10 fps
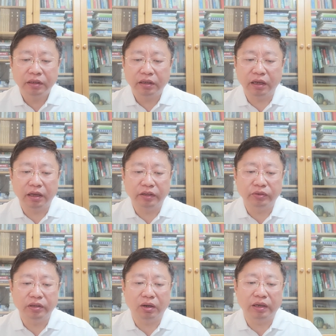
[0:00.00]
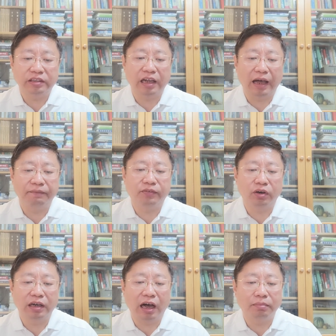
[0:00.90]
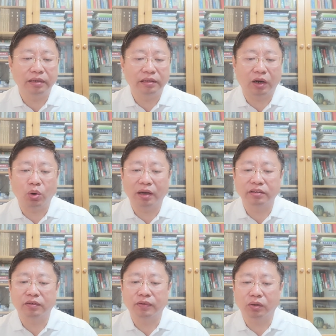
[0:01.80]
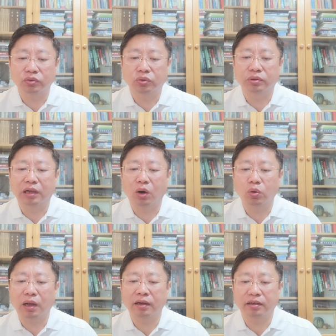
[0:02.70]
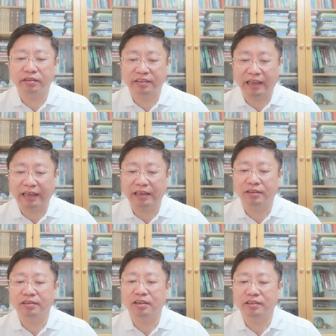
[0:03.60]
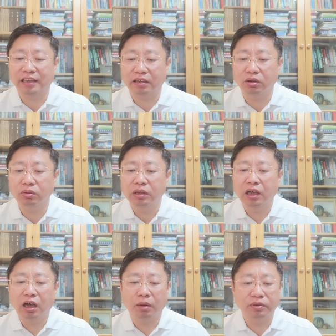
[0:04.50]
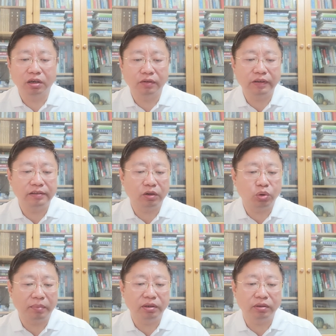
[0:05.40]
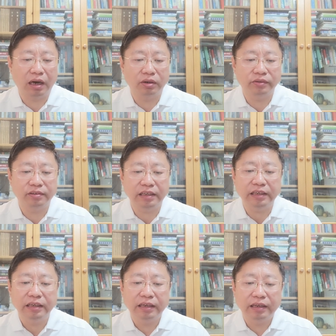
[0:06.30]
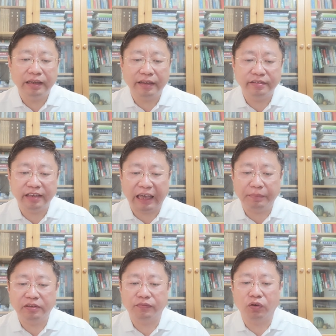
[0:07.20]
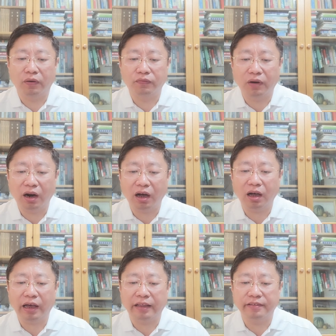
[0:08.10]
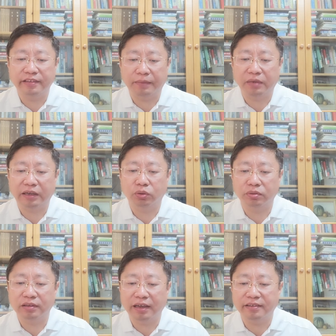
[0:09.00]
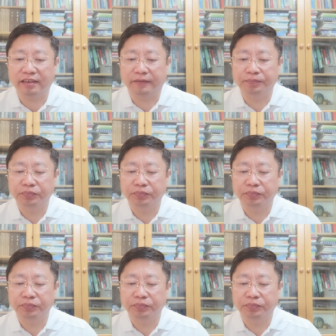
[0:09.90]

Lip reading: You know, it's time for government around the world to no longer stay in the shadow, observing the cryptocurrency landscapes for far and simply to nothing.